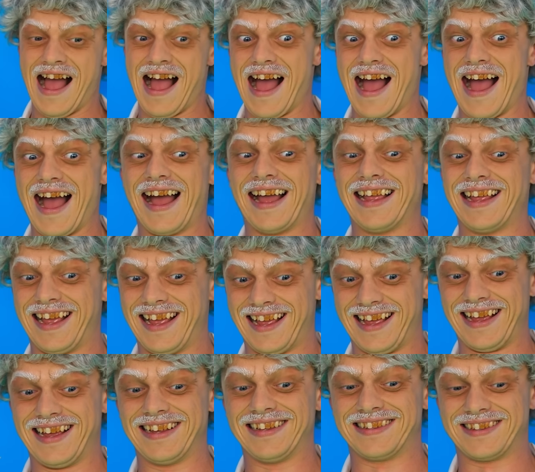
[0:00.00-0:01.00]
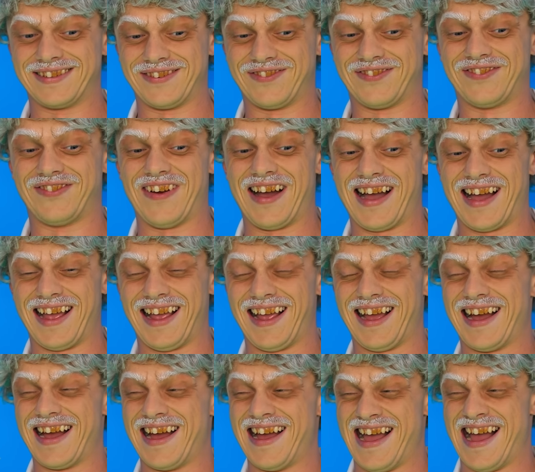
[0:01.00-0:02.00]
I have to burn the
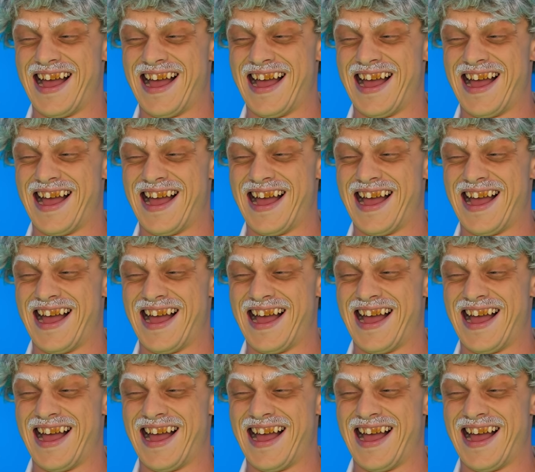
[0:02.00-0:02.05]
sting